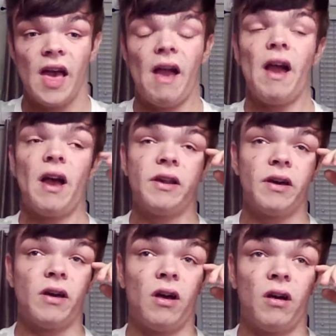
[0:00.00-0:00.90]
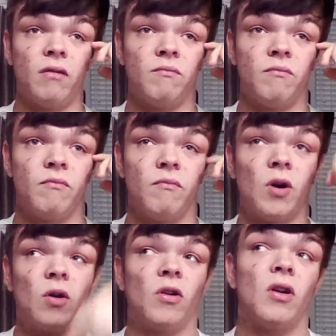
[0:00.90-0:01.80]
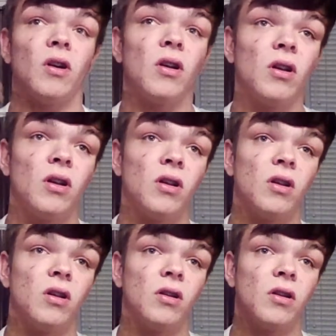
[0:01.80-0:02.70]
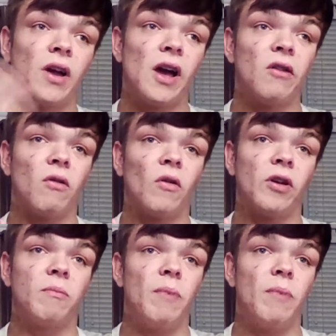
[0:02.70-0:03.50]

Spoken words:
And kind of rolling